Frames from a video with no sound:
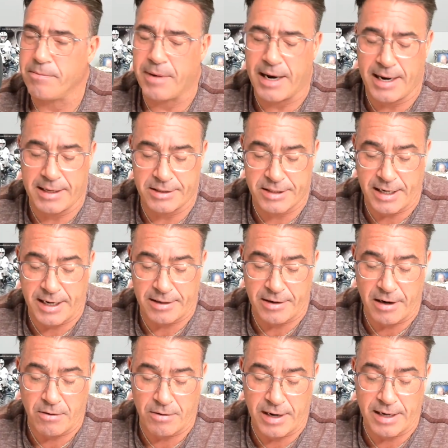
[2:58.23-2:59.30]
Biden's like,
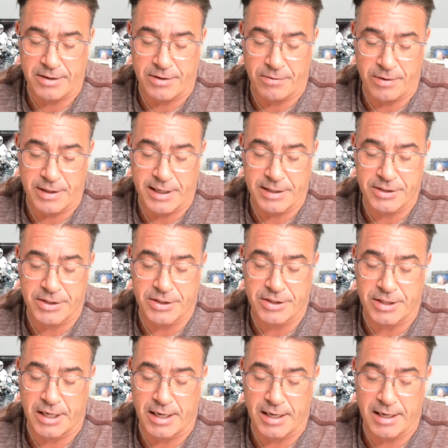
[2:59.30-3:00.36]
no, we're not doing
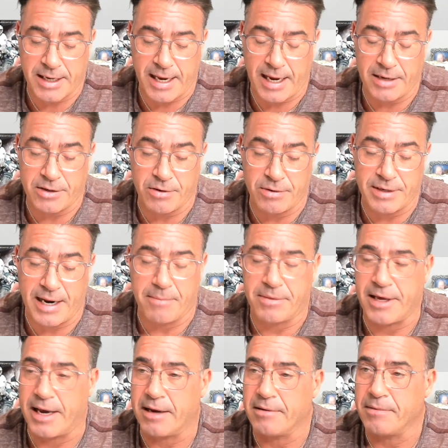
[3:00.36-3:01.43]
this. Can't do a damn
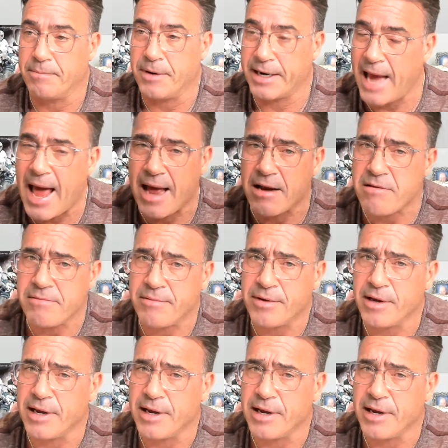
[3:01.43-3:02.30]
thing. But again,